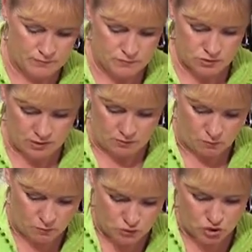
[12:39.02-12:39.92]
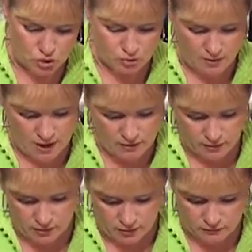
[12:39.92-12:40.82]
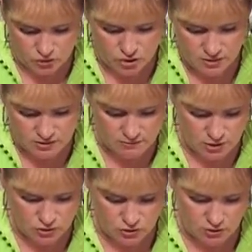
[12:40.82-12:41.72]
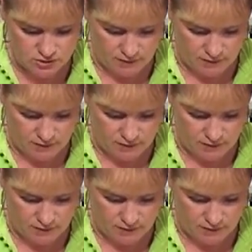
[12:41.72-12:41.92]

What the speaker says: Just gonna stir it around a little just to make sure it's